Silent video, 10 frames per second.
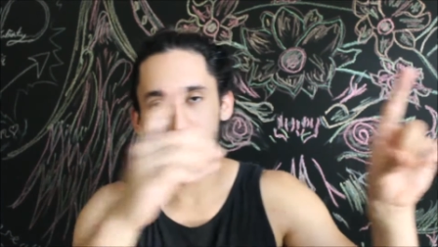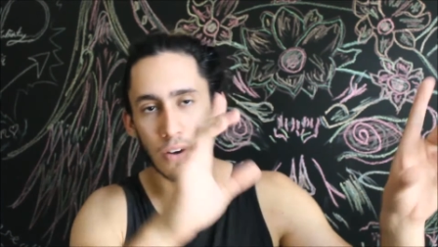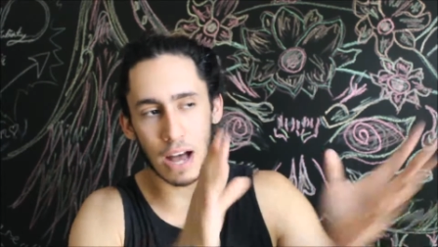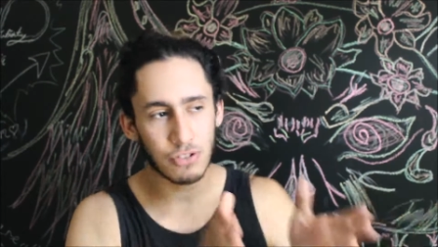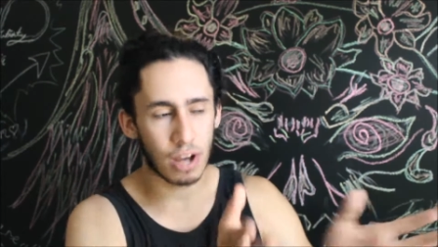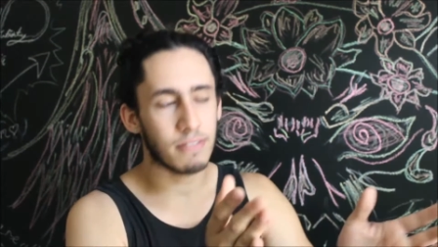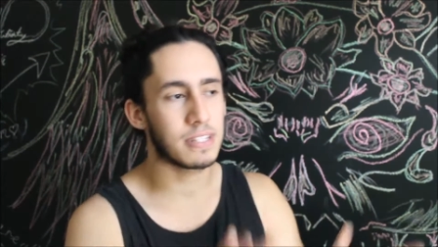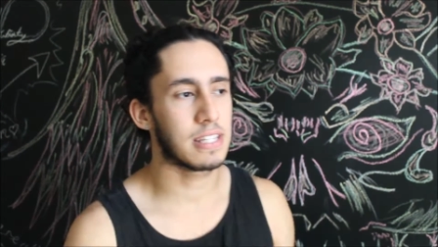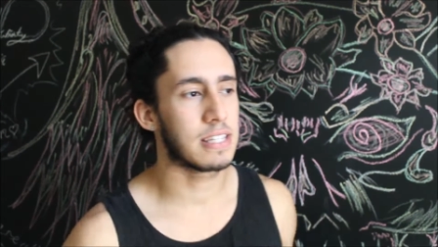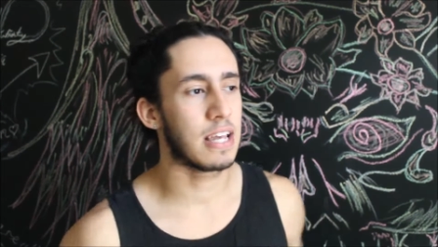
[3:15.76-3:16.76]
So I drive up
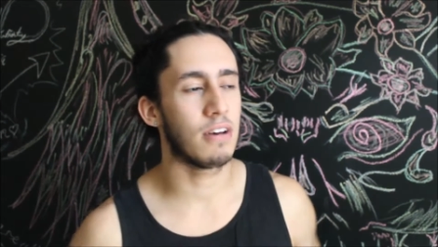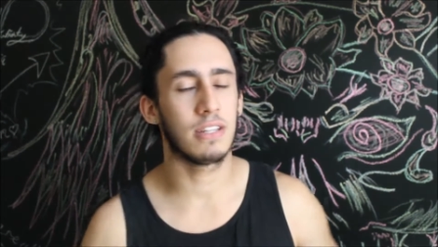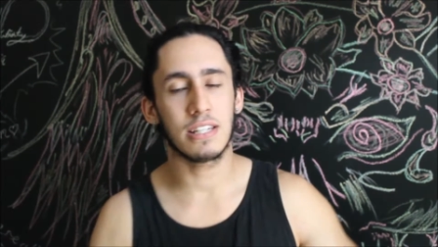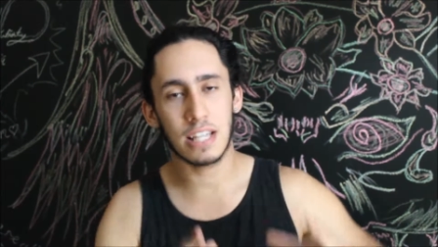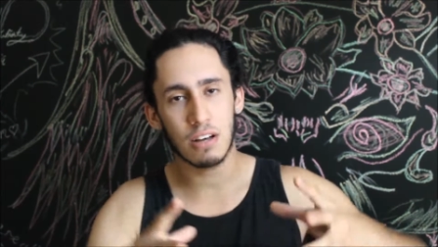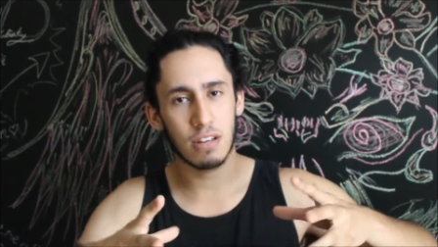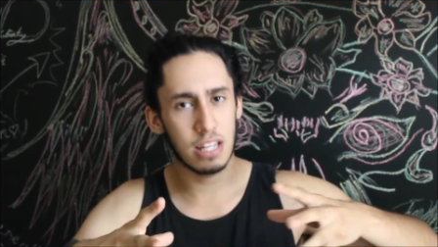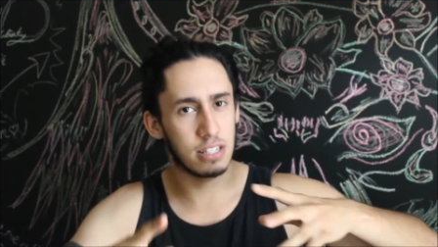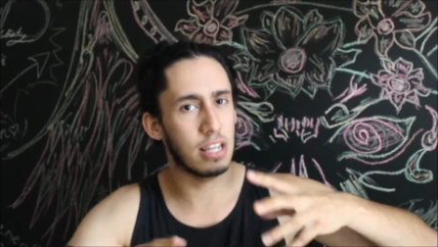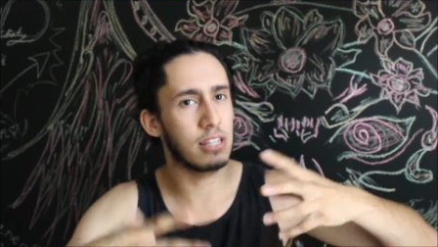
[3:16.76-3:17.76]
to this hill and this hill
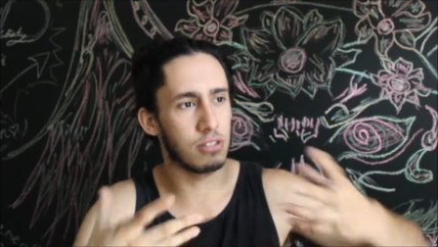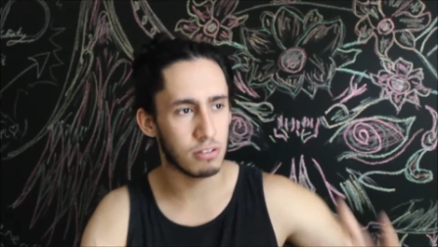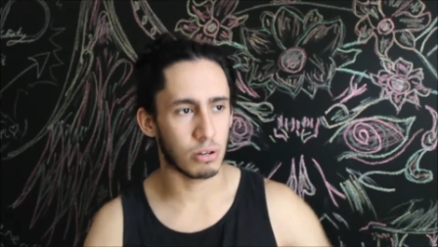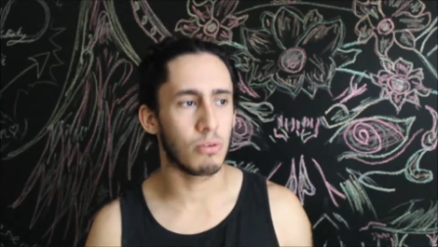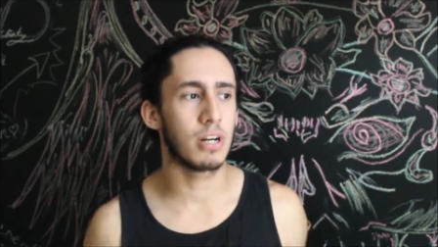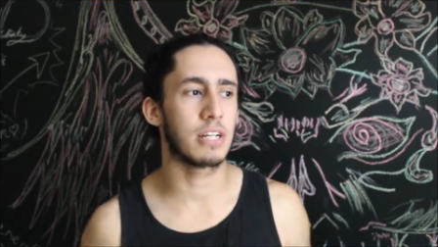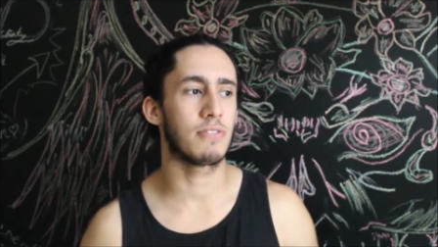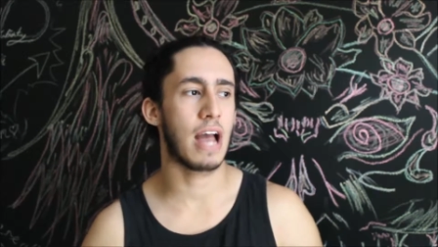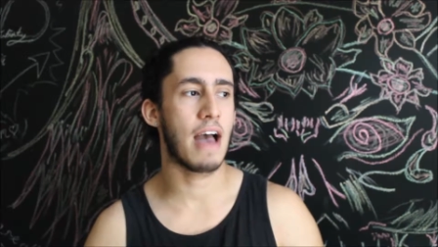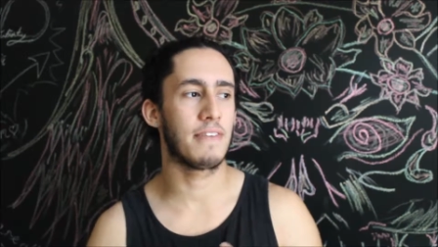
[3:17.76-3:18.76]
is, is notorious
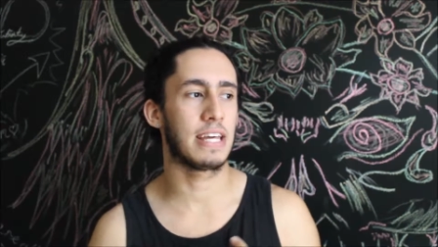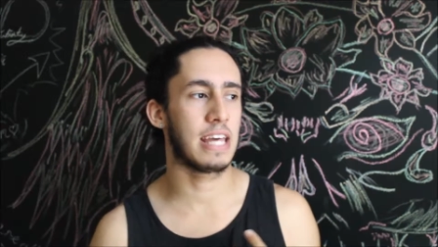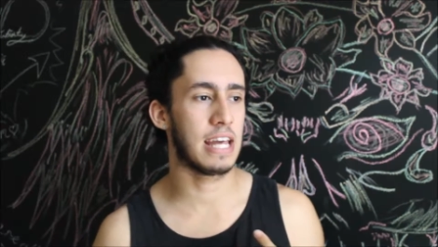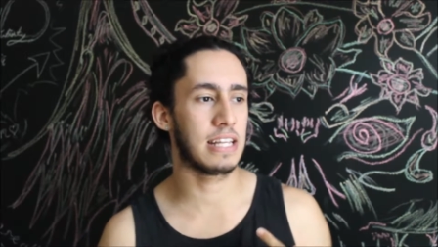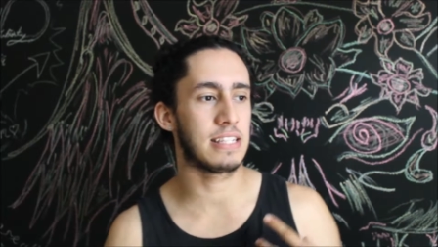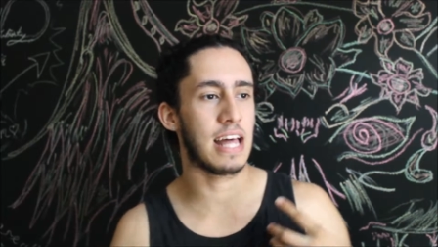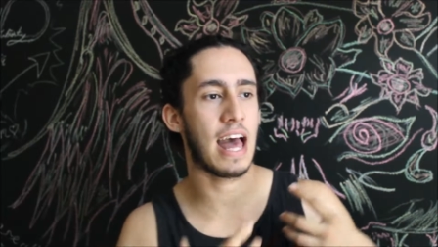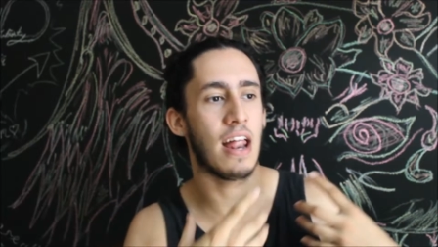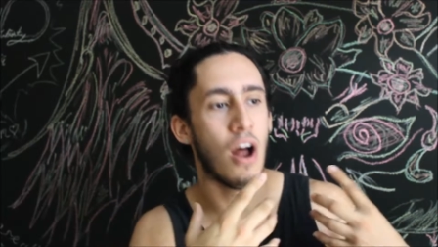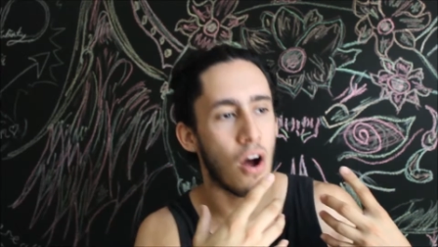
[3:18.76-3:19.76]
for having kids
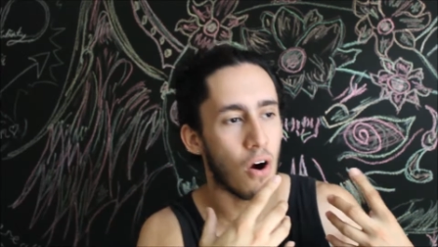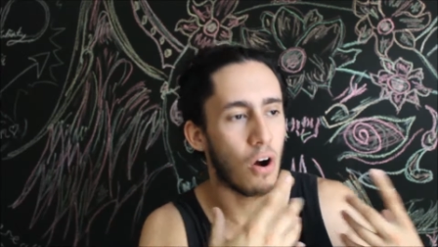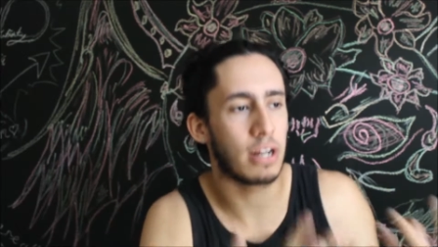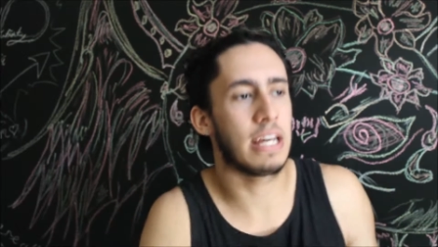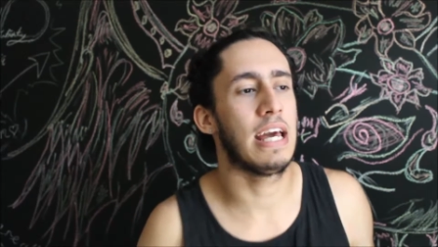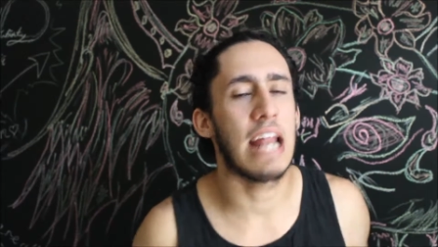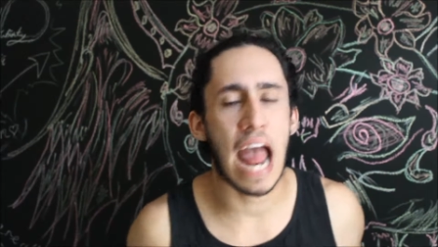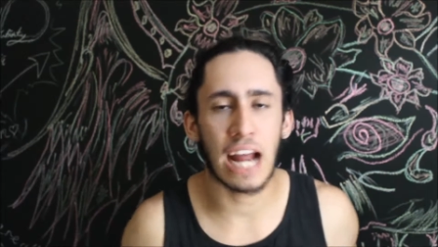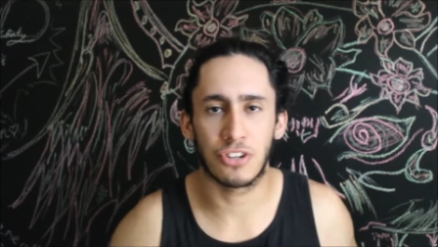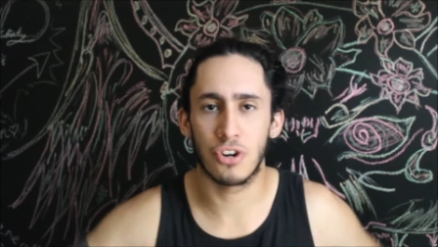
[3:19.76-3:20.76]
that are kid
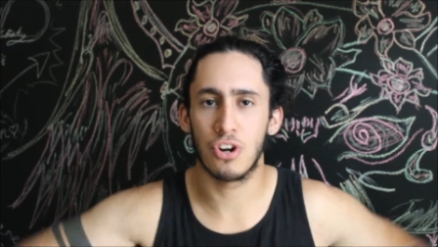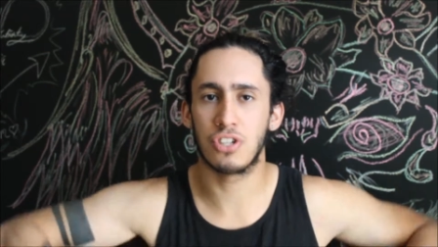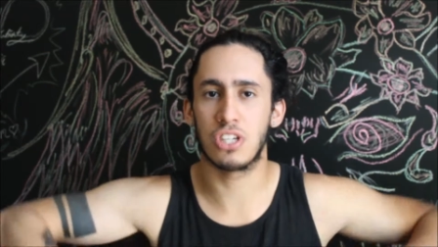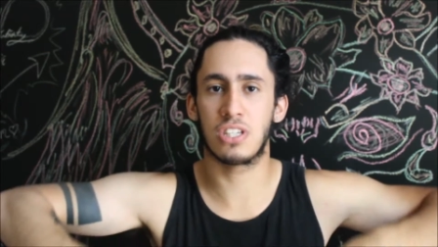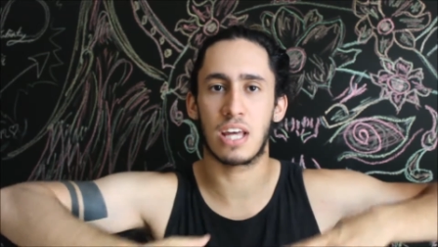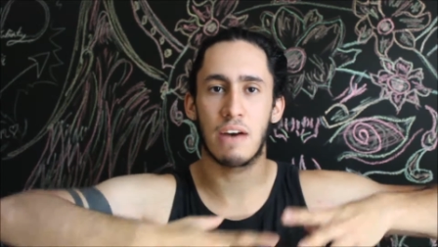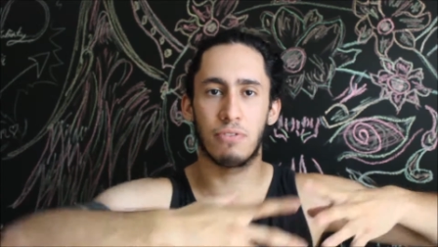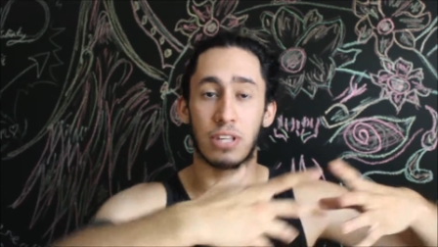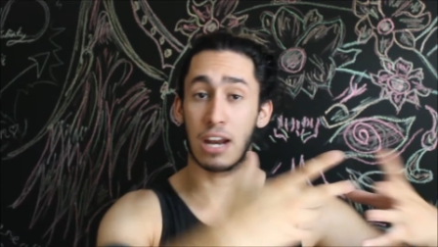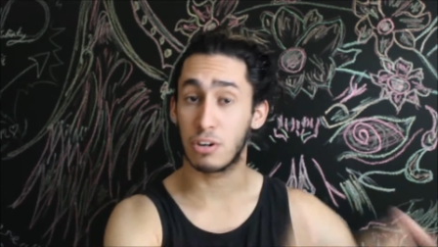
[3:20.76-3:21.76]
actors and stuff
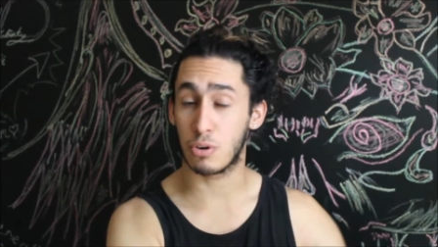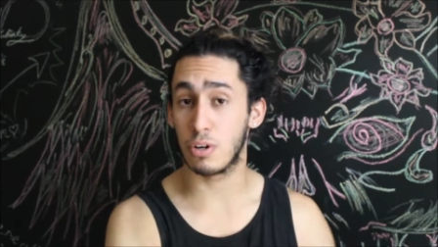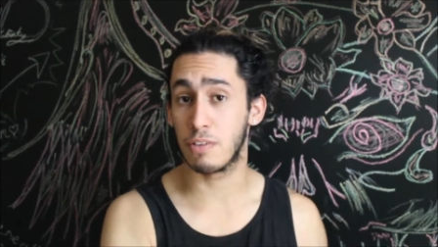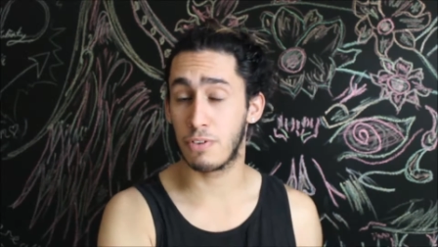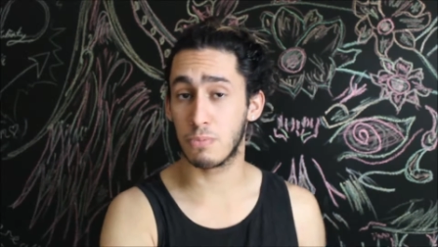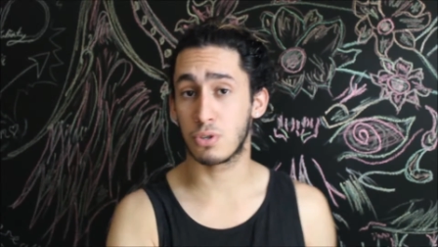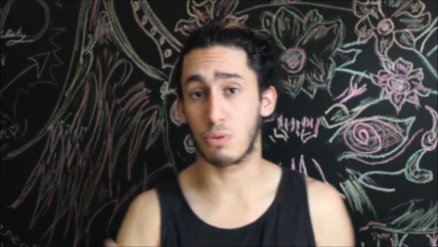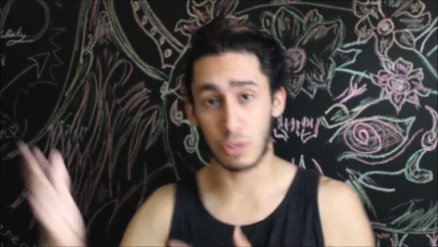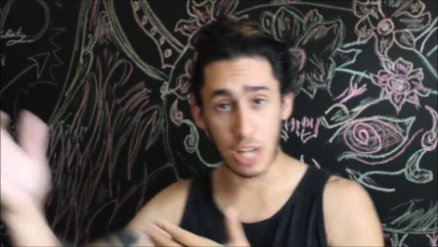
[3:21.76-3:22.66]
or that are going to film school.